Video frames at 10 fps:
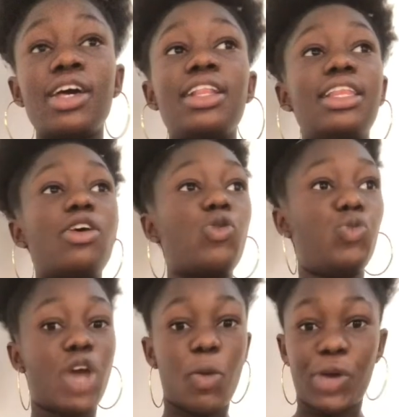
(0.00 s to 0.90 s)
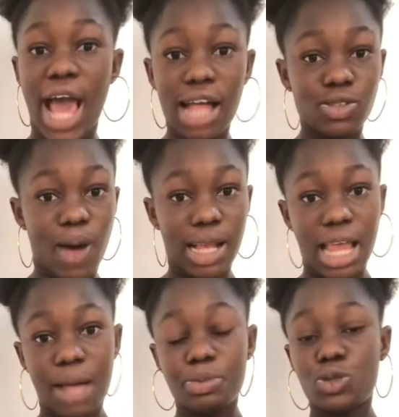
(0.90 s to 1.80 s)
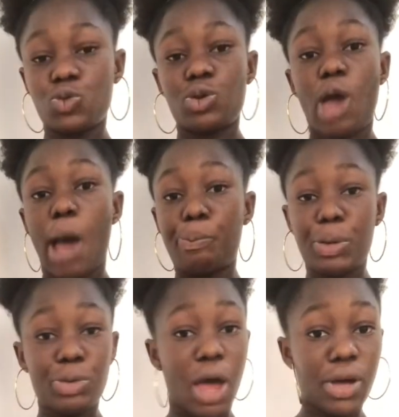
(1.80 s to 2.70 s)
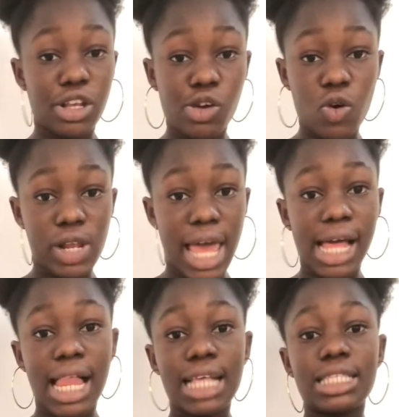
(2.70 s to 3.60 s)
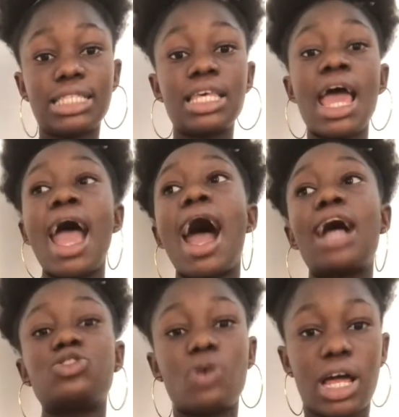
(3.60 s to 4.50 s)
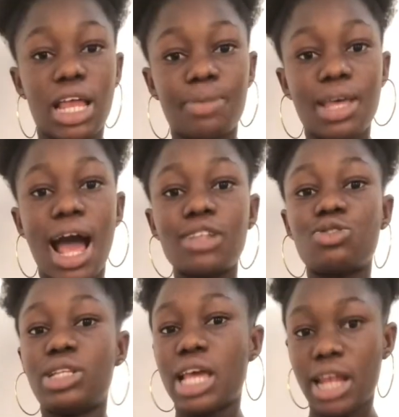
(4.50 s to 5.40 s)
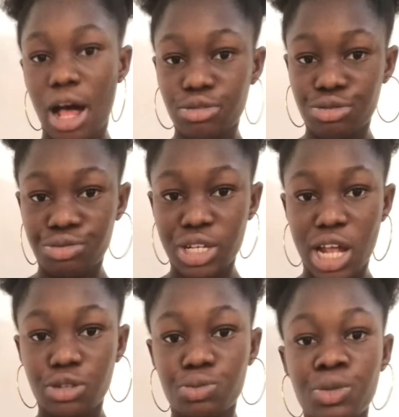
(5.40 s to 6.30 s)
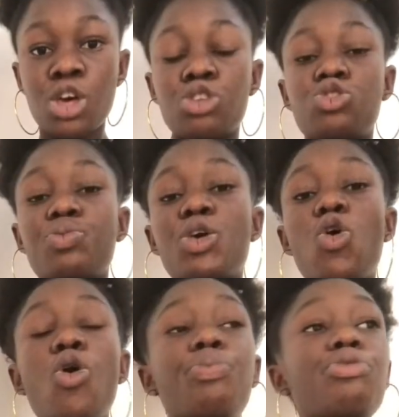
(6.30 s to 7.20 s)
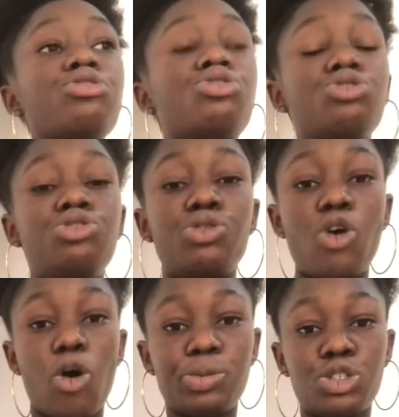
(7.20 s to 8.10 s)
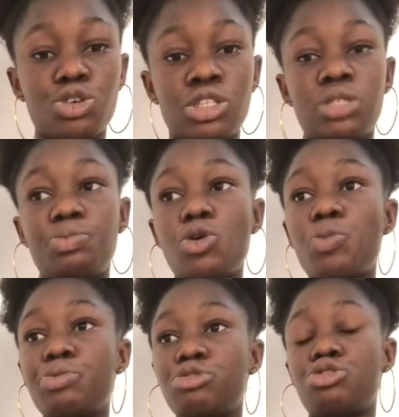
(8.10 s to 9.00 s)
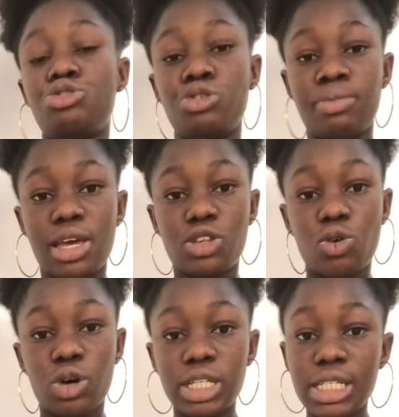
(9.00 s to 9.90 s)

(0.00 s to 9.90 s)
we had to adapt. People that were doing online classes had to adapt. They had to learn how to read at home. So be open to new options. Be open to new methods.